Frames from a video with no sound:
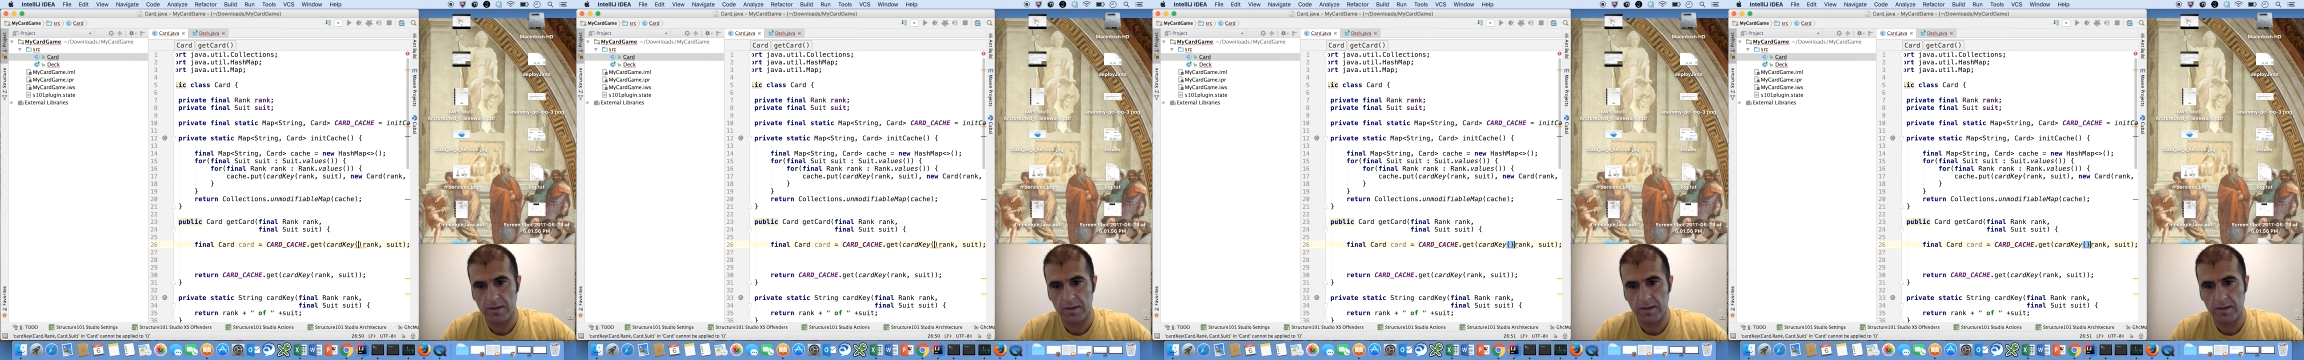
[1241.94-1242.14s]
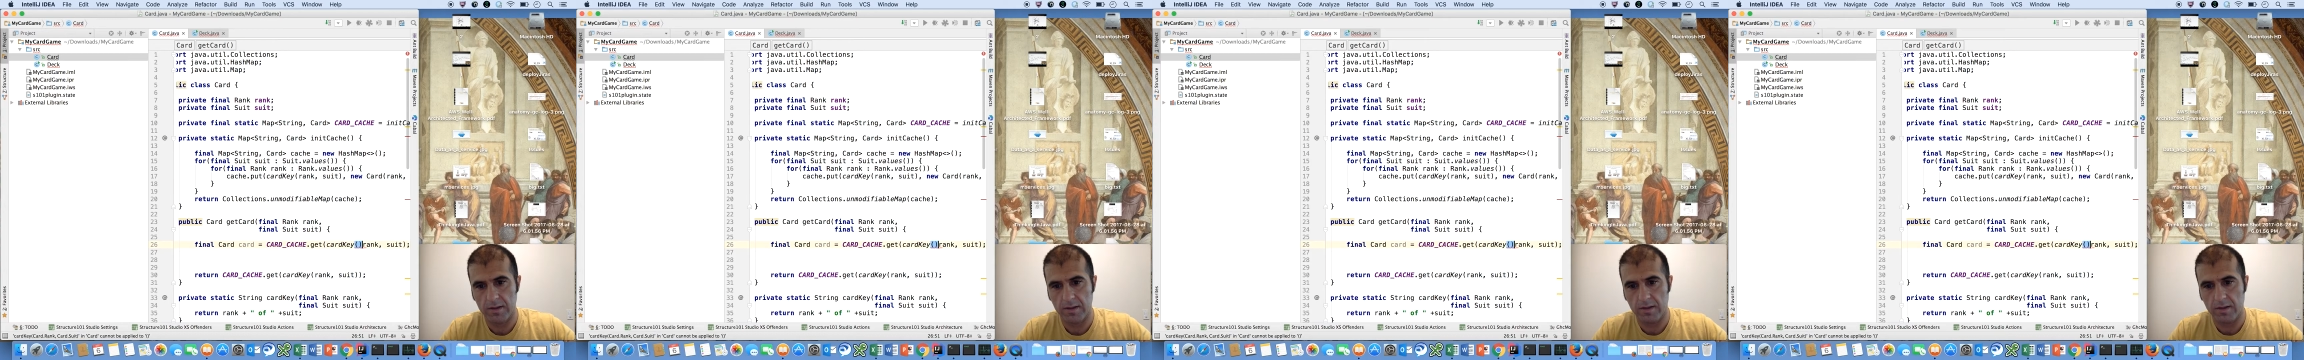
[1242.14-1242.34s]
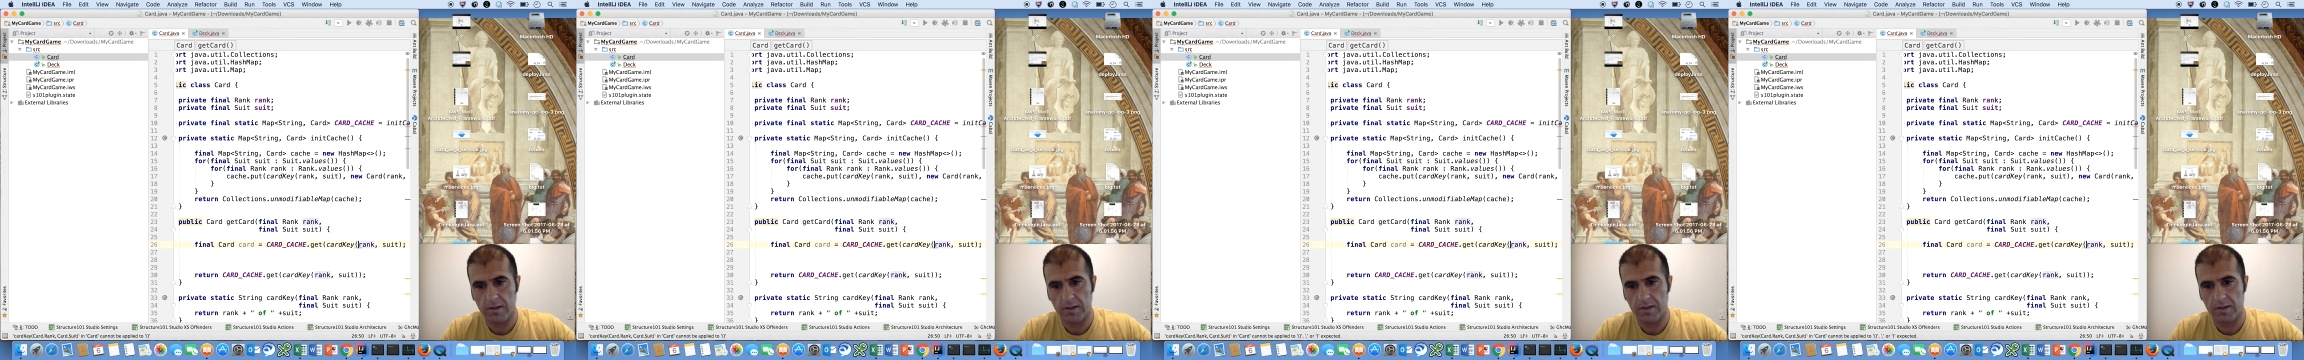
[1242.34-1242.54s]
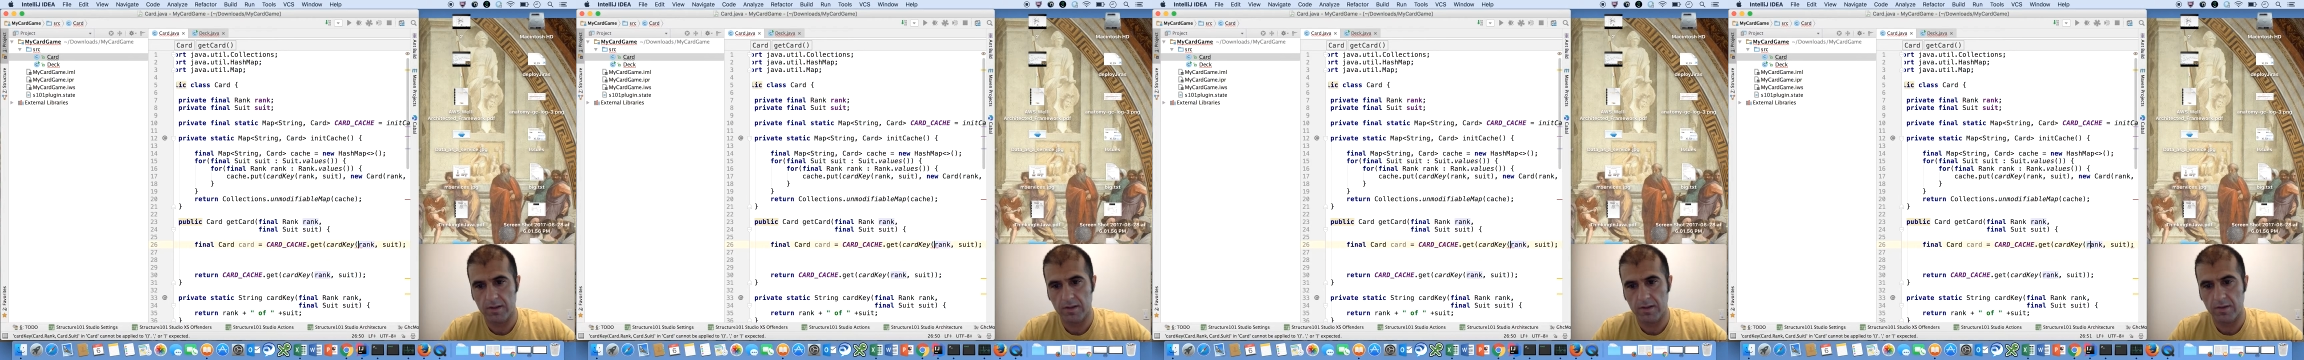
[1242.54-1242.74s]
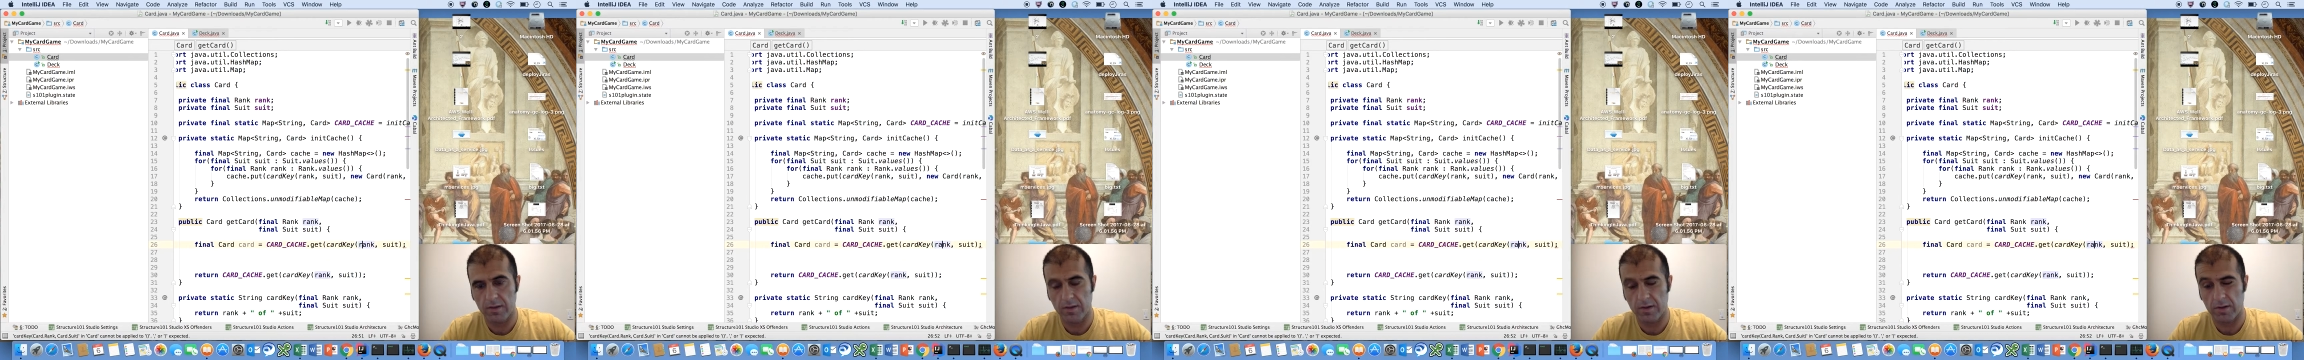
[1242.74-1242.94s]
You get
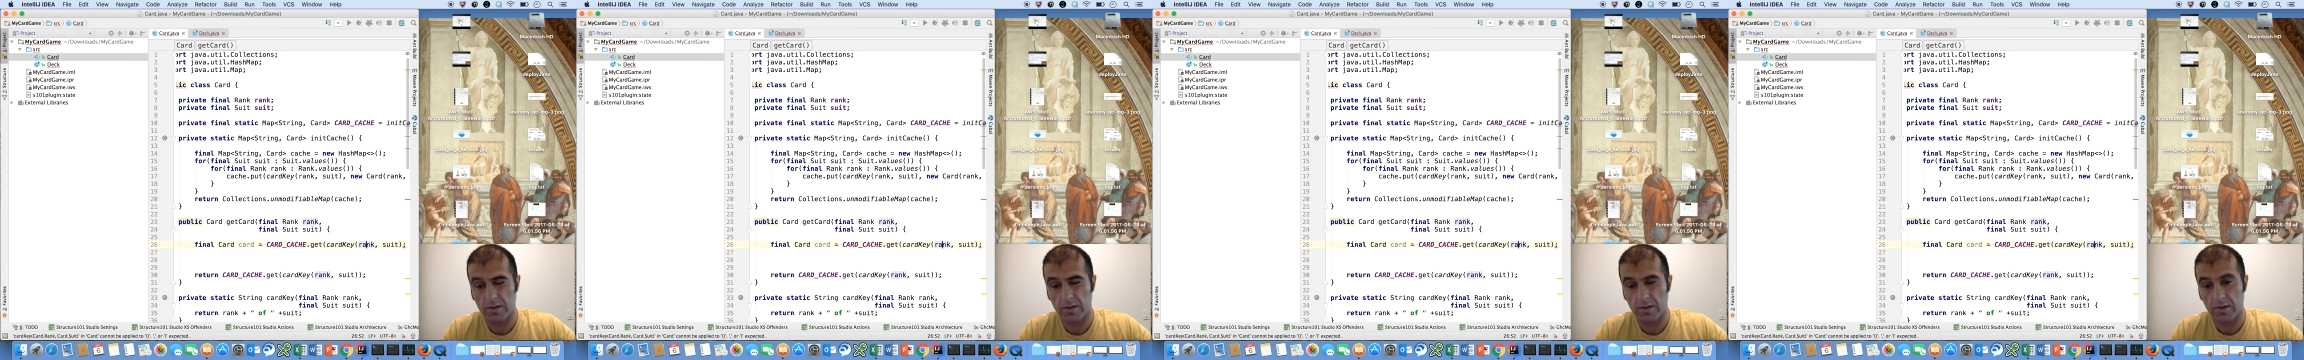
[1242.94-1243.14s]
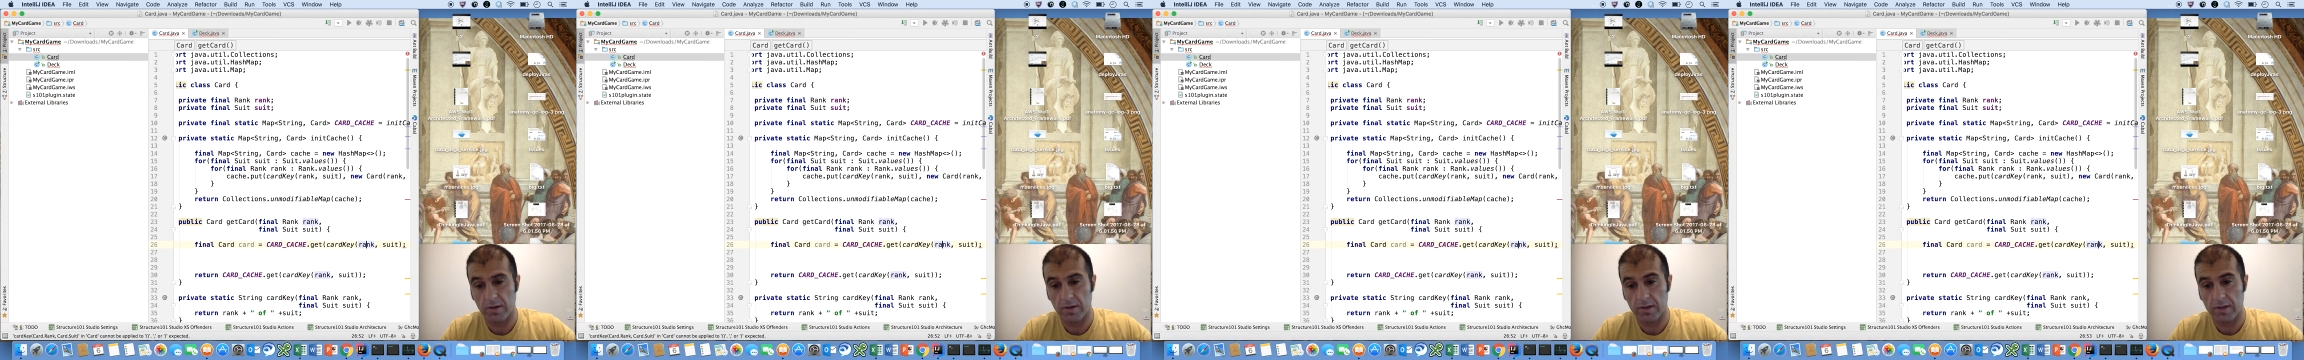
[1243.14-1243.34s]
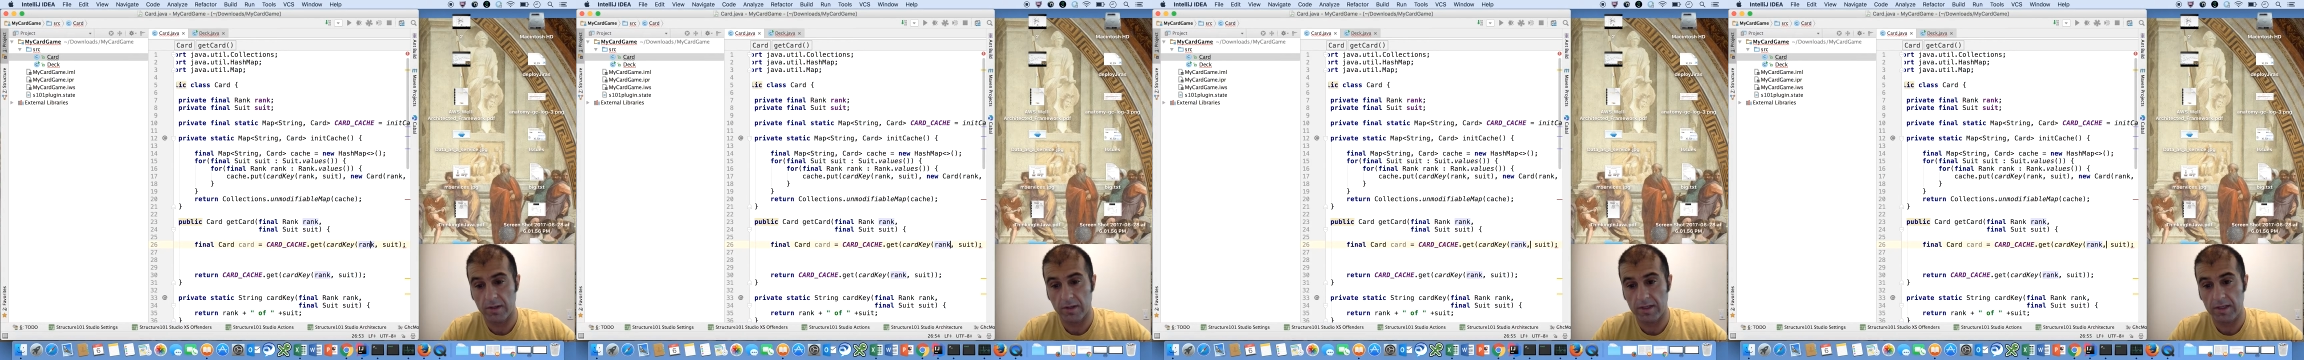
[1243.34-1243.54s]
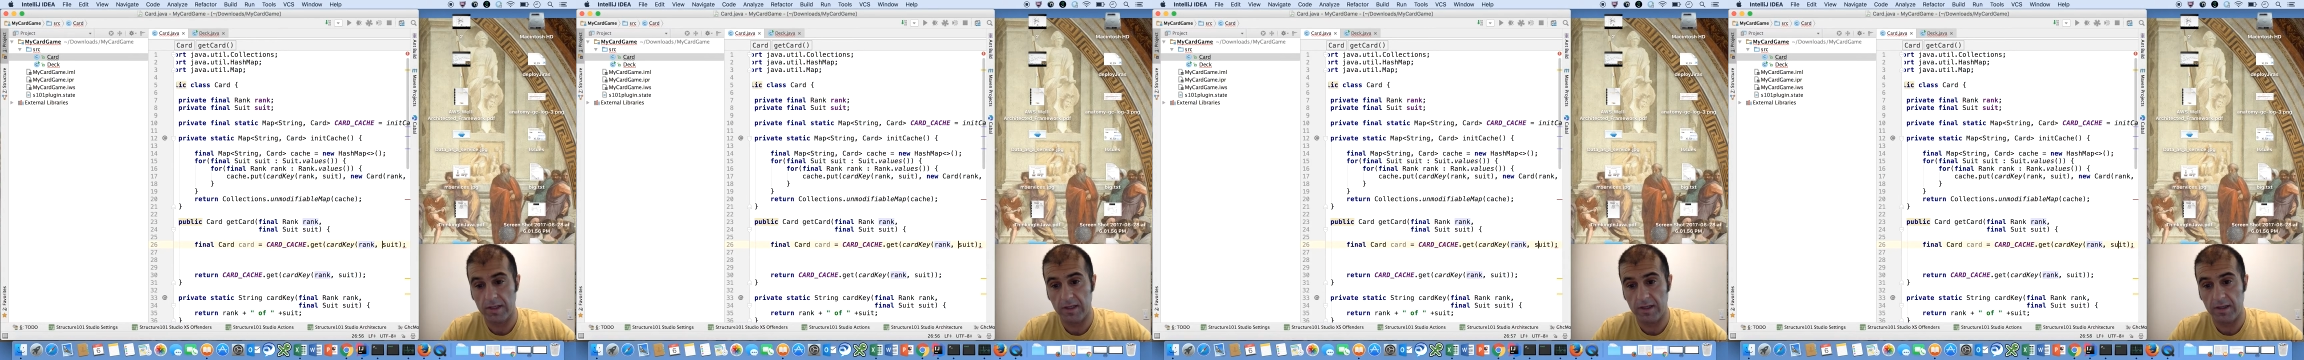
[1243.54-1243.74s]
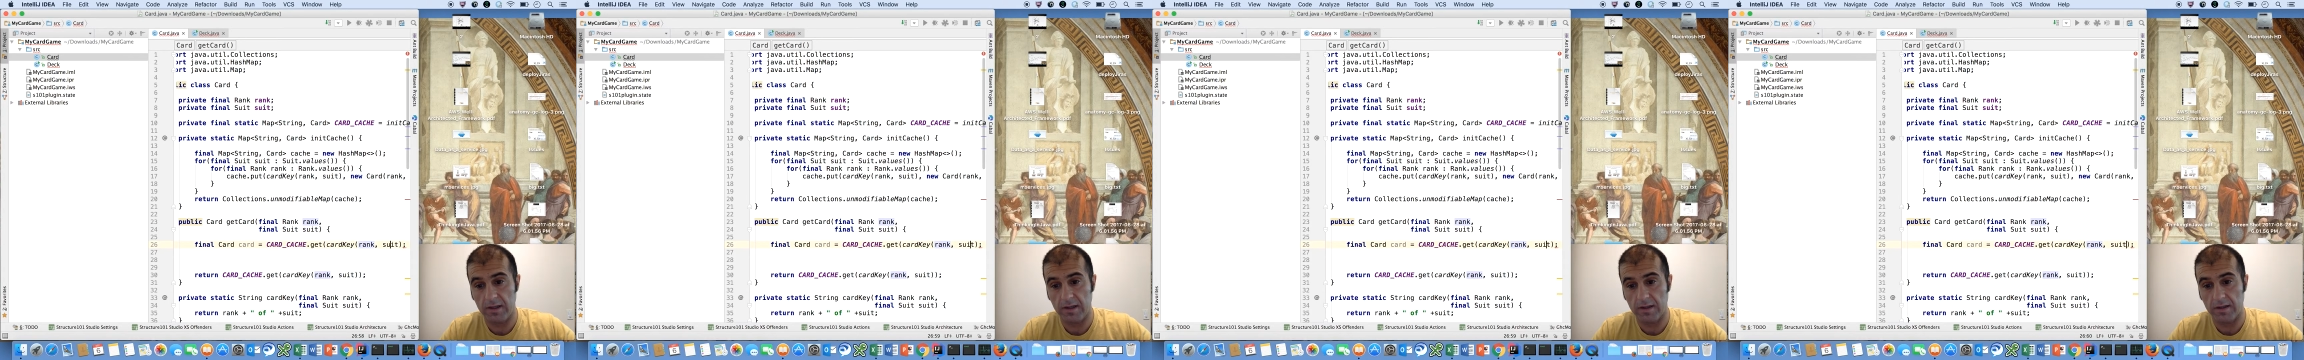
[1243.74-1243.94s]
you call card
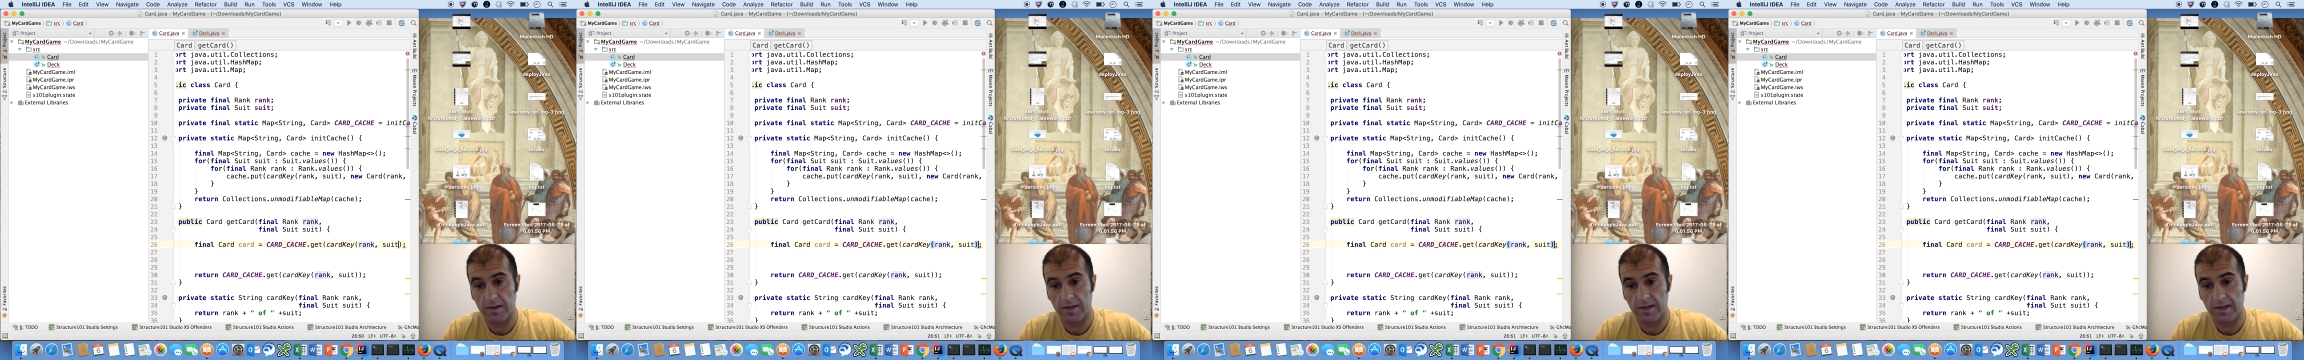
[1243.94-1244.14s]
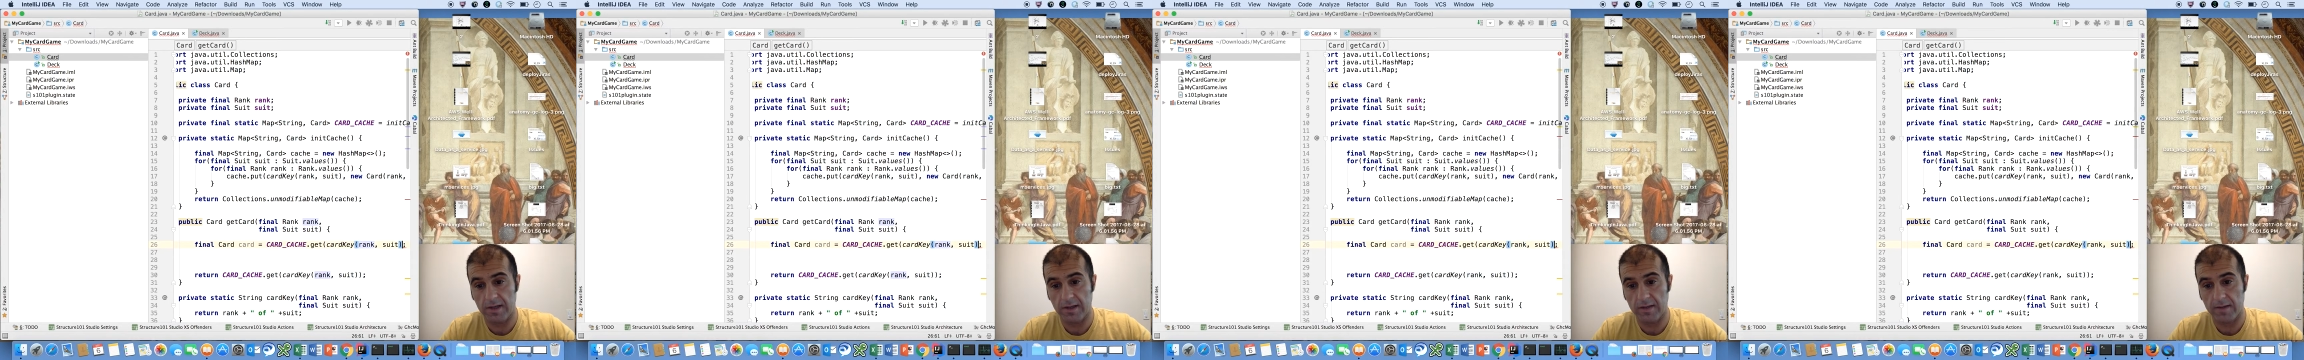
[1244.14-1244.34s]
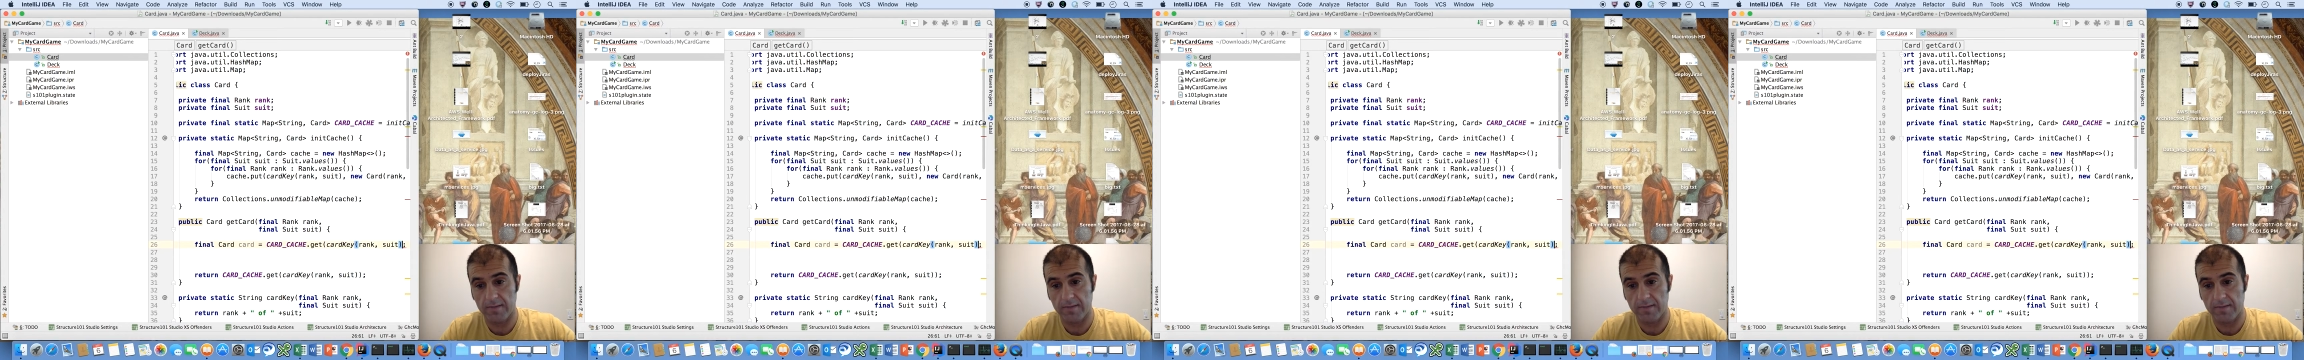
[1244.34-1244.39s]
key on that.